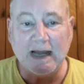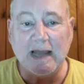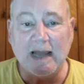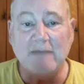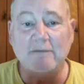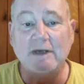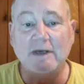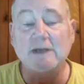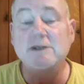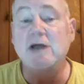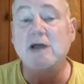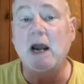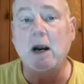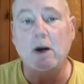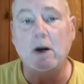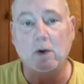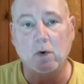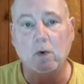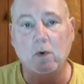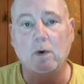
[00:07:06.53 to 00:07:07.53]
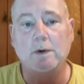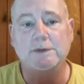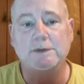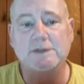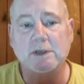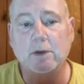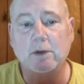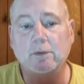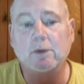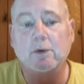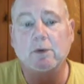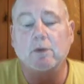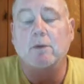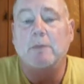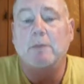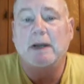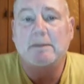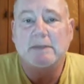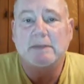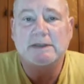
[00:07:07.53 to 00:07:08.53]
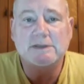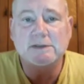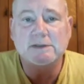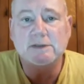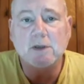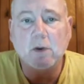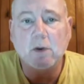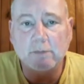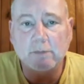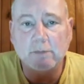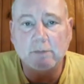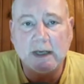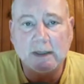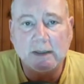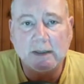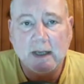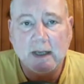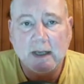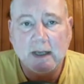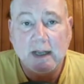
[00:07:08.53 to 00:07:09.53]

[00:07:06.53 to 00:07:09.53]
have an entire course called Google My Business Goldmine,